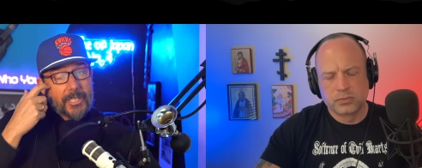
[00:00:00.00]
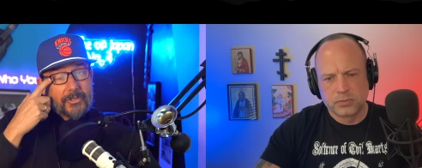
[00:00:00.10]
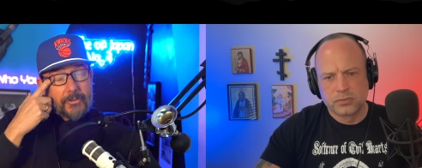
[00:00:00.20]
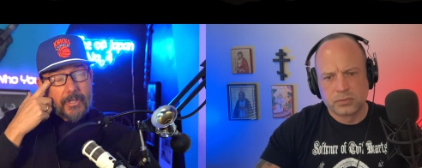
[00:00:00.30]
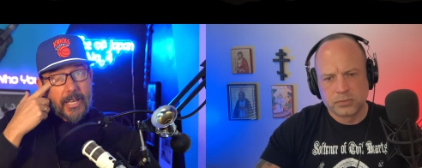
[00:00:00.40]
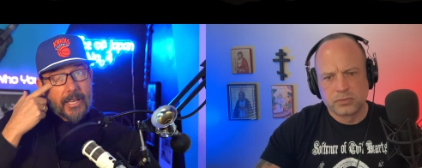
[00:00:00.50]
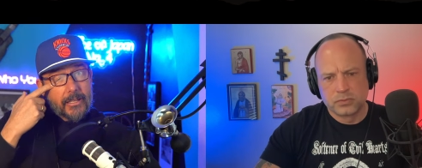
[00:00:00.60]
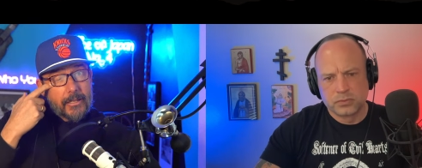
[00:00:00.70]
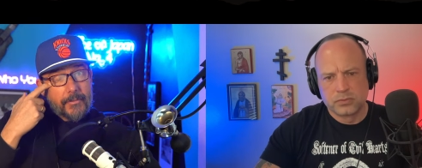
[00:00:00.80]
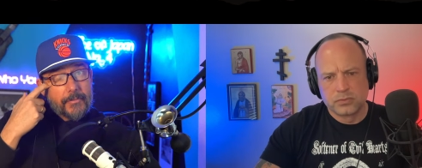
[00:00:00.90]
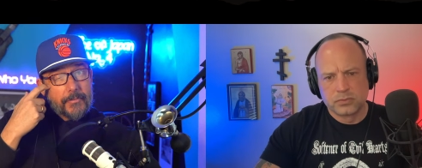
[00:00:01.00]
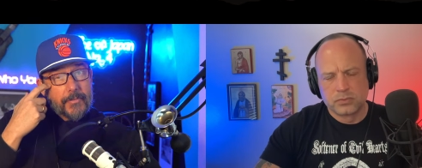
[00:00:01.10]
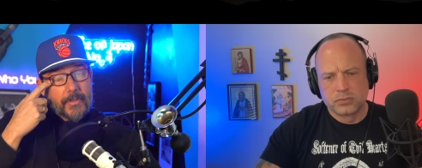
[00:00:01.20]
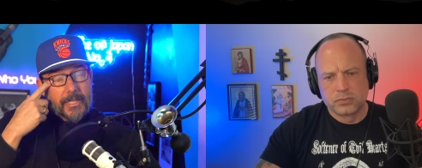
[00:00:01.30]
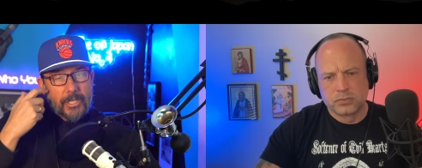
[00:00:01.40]
Speaker 1: place for that.
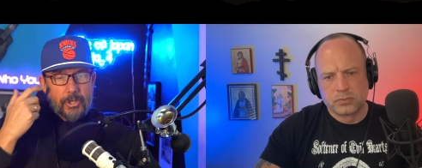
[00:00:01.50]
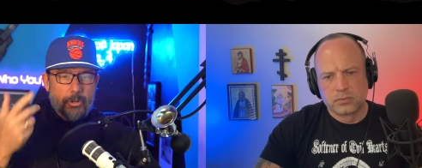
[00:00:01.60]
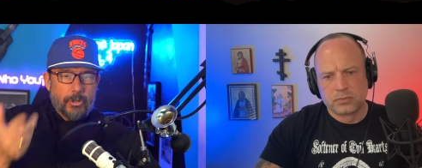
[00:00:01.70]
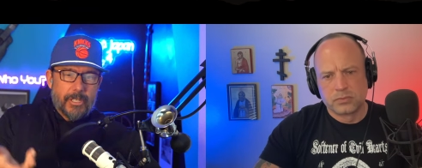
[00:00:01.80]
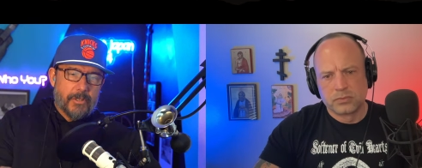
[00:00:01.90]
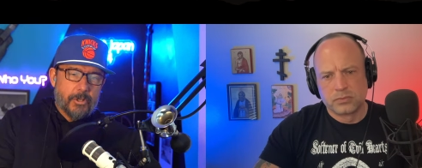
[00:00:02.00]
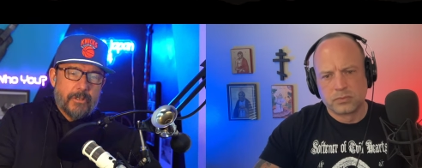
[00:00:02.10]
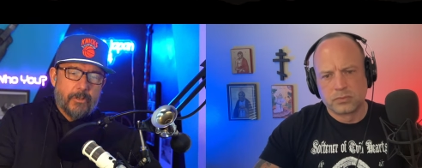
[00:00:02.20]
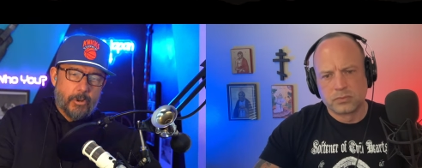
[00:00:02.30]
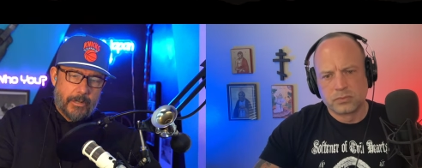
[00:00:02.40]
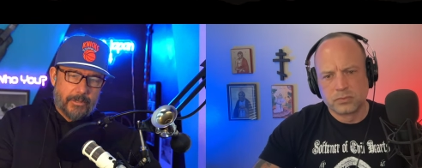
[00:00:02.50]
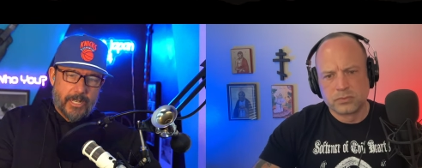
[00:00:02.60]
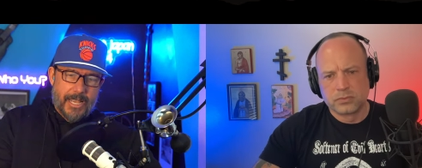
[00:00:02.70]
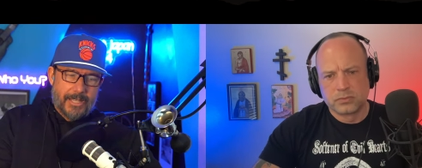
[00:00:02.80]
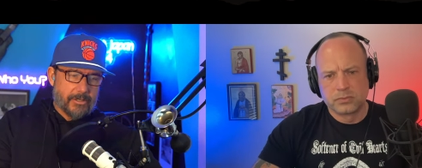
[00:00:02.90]
Like you don't even you didn't even know what I was
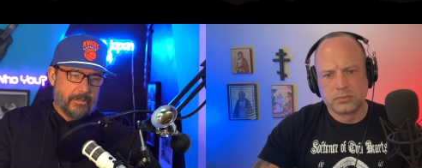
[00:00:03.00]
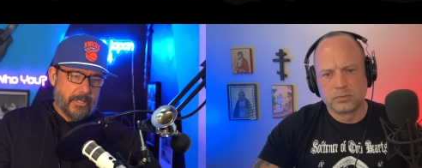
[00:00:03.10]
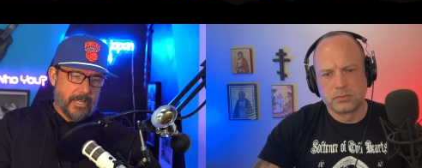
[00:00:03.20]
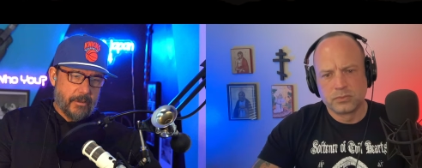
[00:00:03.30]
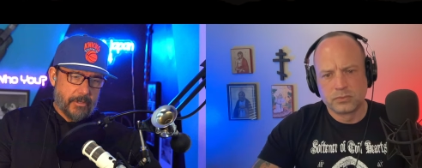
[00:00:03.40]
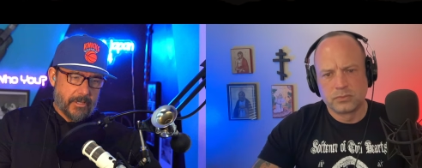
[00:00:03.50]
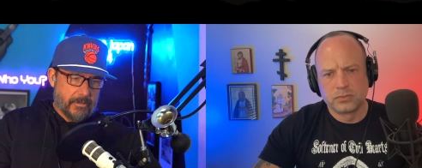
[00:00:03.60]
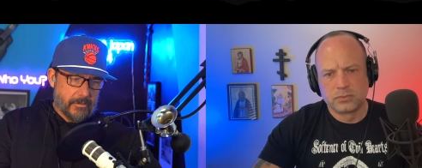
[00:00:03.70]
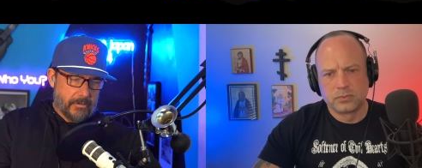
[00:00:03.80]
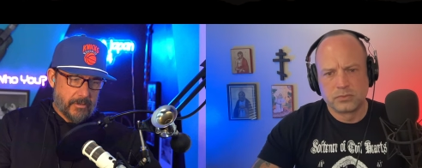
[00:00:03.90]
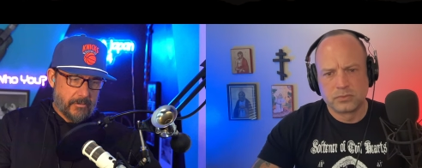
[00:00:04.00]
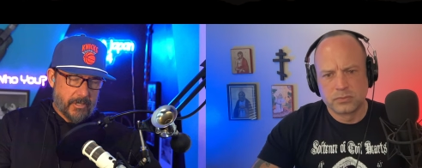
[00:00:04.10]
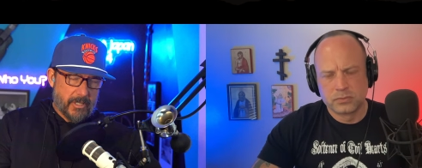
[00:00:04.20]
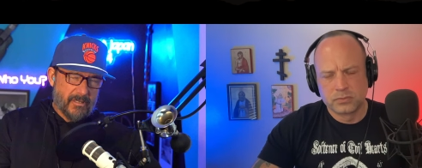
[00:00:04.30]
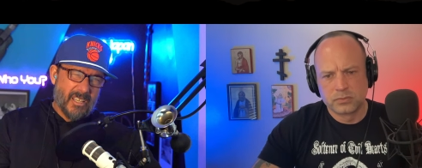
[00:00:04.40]
going to ask you today. We just
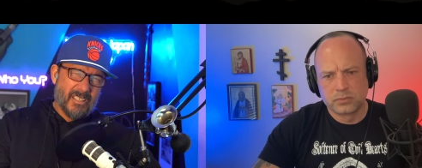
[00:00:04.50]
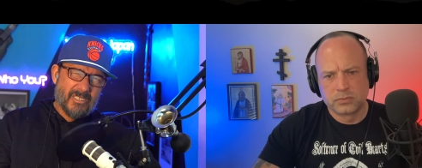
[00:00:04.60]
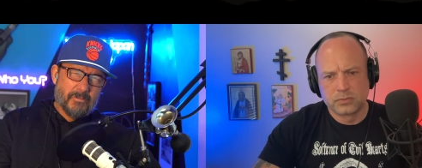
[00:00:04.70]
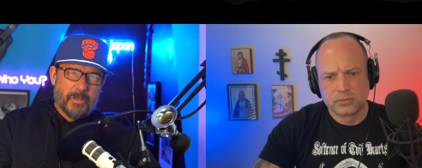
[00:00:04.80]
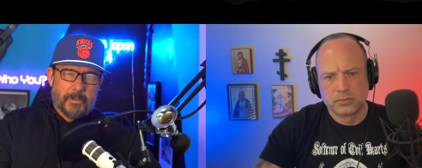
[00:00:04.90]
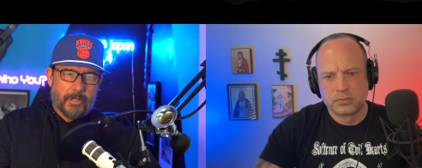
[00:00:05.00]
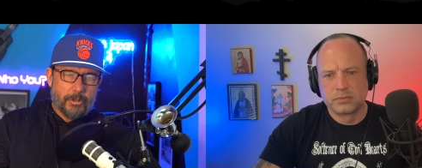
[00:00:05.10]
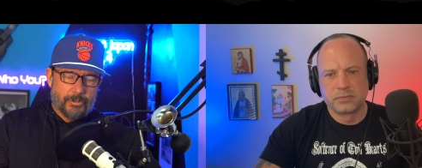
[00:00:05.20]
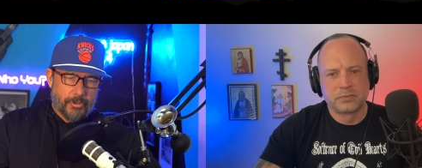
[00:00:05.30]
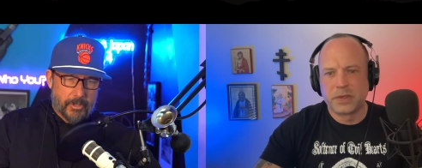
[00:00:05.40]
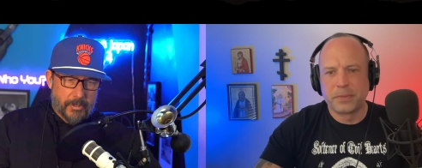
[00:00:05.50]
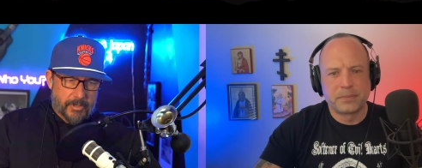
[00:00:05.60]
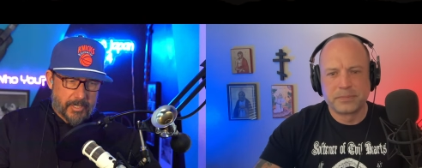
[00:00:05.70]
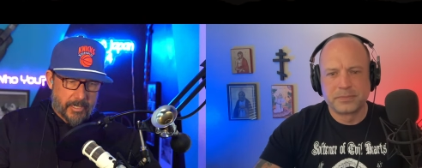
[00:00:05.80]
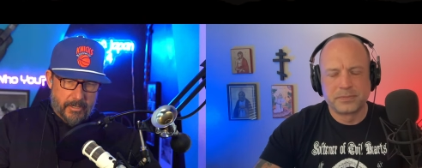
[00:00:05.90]
we said eh, let's maybe go toward no.
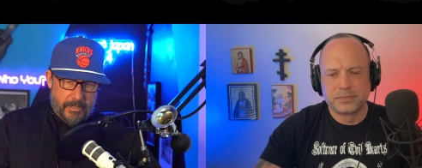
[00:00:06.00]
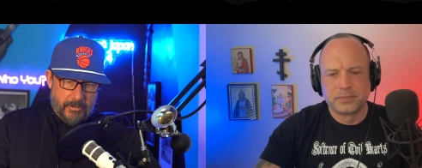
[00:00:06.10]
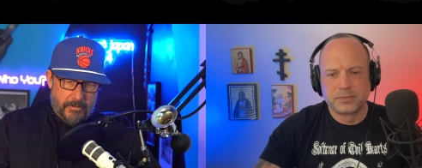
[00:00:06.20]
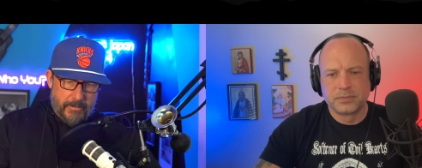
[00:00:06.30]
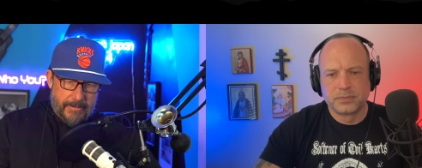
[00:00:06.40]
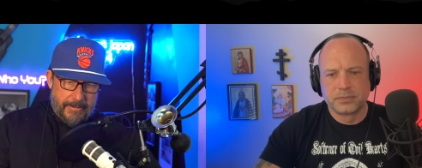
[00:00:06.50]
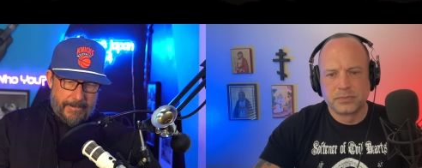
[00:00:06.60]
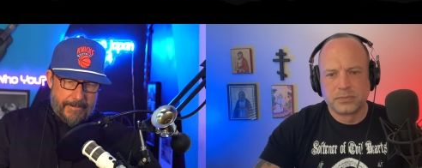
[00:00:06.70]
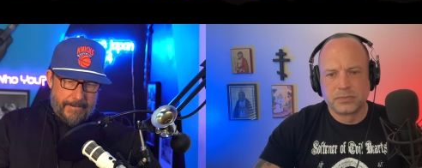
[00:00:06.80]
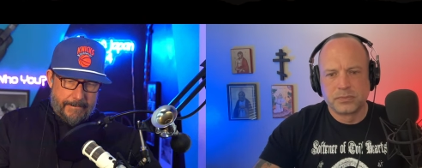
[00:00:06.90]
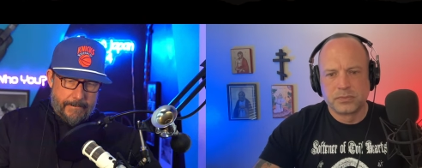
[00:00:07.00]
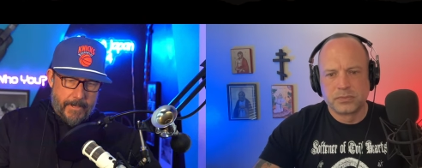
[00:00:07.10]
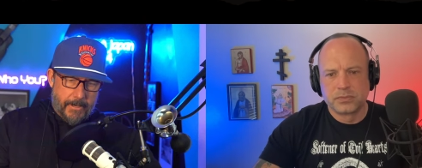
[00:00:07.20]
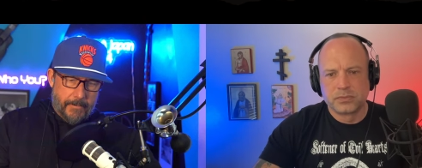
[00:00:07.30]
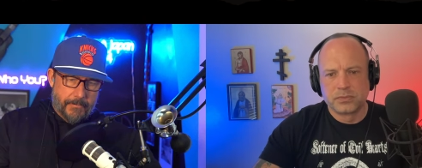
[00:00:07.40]
Speaker 2: libertarianism.
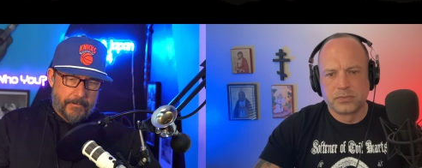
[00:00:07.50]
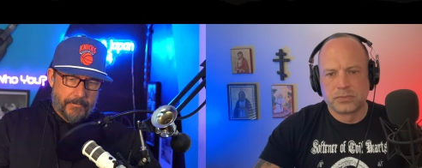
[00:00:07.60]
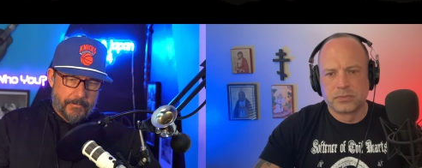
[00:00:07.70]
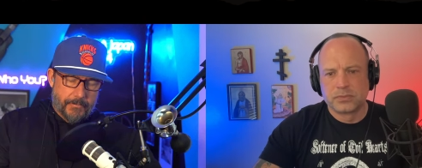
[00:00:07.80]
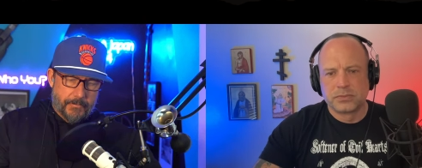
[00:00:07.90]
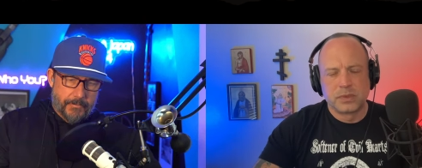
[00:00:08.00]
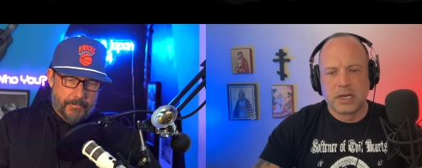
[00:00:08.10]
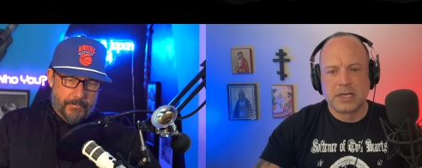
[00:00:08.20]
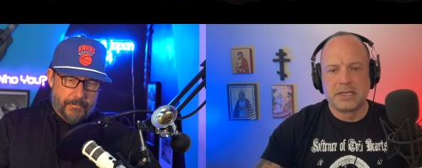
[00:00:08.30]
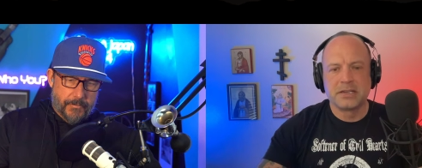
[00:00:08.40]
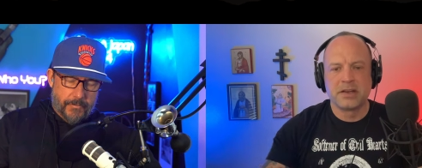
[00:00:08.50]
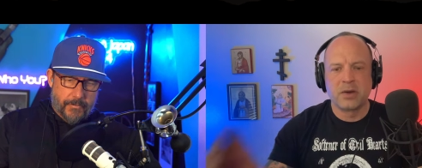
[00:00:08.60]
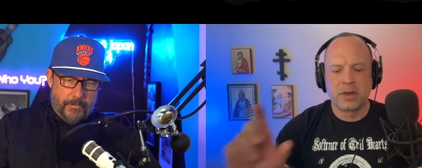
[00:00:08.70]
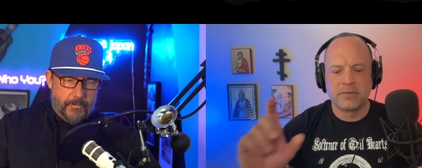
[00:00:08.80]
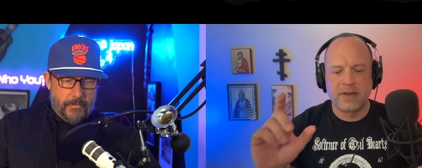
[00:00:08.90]
Um, I didn't
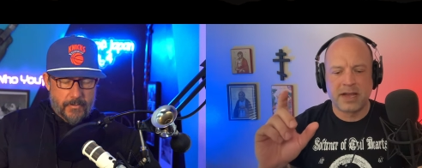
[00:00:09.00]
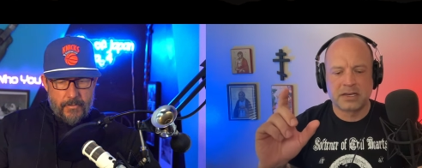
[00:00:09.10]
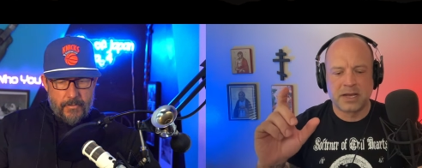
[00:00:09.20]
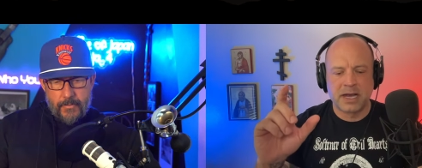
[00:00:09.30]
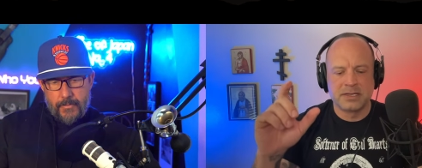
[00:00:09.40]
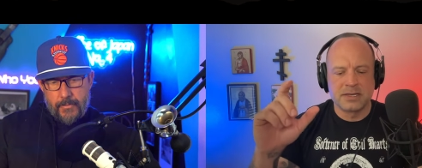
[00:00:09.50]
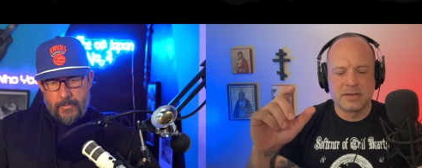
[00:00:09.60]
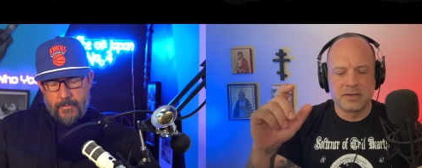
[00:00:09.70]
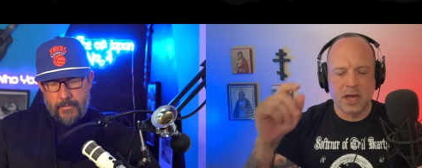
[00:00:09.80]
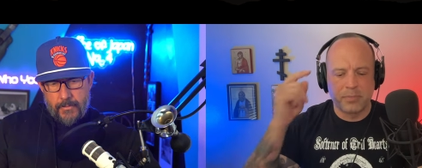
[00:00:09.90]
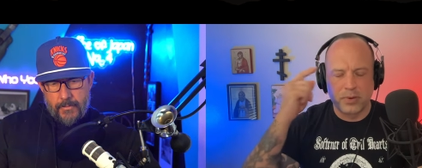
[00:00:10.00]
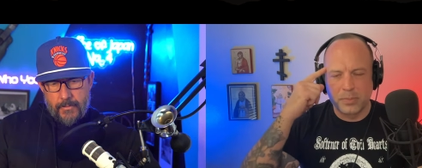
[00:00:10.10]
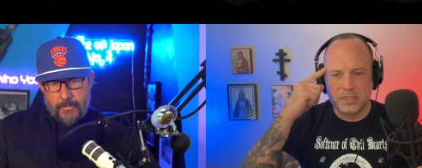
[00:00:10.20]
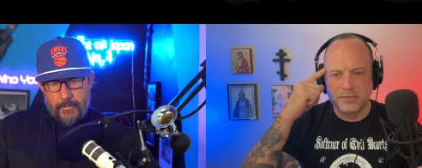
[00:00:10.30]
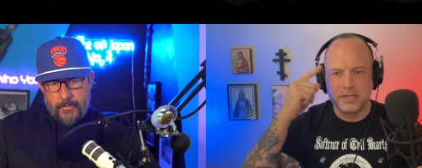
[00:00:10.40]
know. In fact, I didn't. I
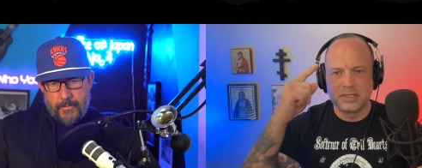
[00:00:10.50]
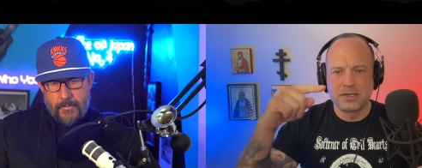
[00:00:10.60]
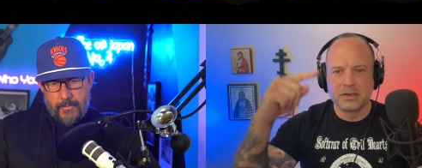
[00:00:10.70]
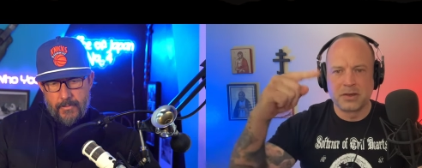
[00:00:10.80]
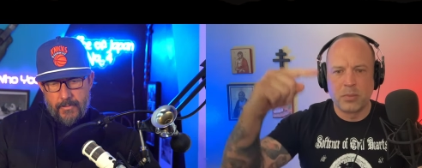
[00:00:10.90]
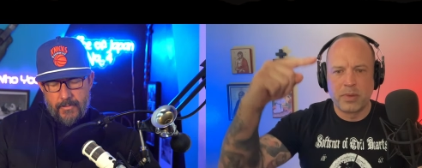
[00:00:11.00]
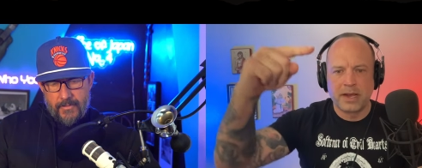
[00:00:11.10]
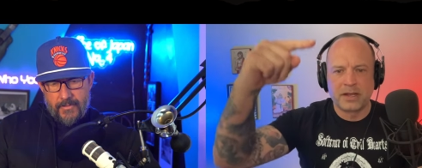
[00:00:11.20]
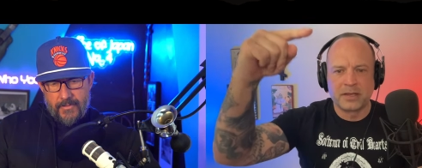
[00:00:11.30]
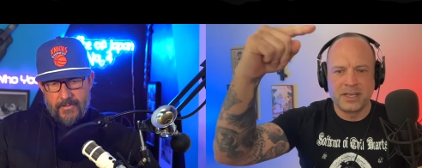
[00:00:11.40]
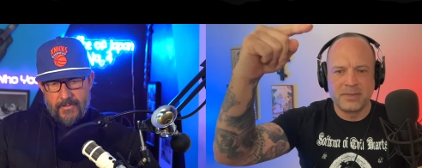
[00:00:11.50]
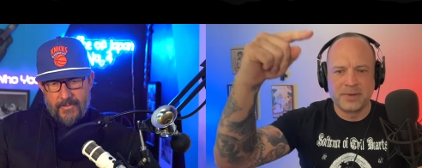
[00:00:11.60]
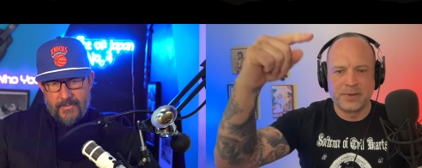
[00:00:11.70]
purposefully didn't go back in the